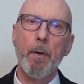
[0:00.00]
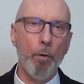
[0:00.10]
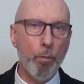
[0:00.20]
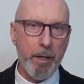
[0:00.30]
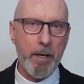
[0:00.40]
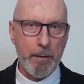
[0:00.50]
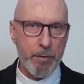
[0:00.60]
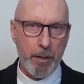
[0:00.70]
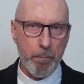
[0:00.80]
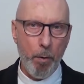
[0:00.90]
Looking at
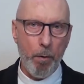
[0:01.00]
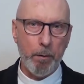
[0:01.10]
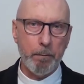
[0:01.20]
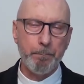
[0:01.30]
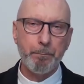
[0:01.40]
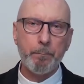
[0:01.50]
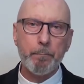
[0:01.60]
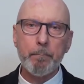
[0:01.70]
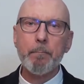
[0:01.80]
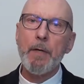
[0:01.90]
Saint Paul,
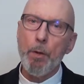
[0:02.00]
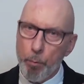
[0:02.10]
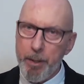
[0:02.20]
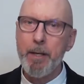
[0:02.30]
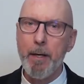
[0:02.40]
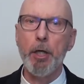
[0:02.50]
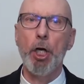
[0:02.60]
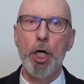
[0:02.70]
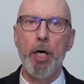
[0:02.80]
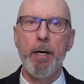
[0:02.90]
we can
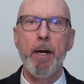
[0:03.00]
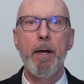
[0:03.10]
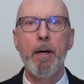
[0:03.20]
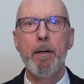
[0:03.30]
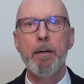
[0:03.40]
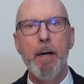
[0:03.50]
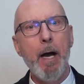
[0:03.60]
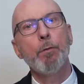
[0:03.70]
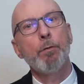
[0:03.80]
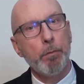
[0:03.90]
learn
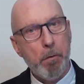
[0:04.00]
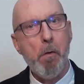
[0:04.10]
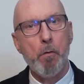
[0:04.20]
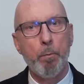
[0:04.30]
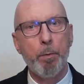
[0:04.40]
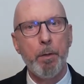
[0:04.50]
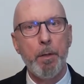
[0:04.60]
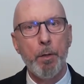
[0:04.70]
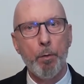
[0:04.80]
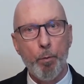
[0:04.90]
how to cope
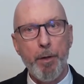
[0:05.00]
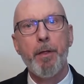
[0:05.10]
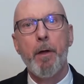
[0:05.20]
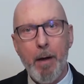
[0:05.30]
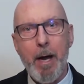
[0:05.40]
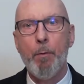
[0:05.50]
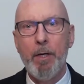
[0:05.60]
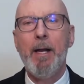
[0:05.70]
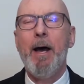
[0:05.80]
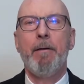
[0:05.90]
with
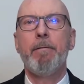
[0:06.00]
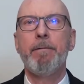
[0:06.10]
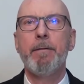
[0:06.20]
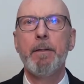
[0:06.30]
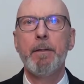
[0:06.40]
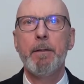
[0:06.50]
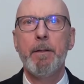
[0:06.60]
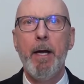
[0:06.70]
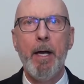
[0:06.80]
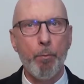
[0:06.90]
our life
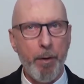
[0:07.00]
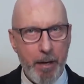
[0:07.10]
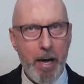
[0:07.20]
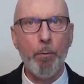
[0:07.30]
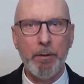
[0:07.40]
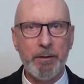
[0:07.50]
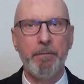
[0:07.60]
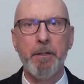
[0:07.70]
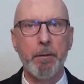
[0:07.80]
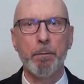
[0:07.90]
and with our
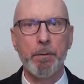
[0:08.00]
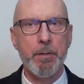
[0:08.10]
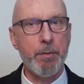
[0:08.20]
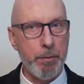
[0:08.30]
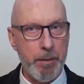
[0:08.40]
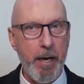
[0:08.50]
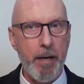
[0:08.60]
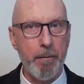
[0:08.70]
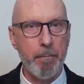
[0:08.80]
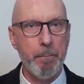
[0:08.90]
difficulties today?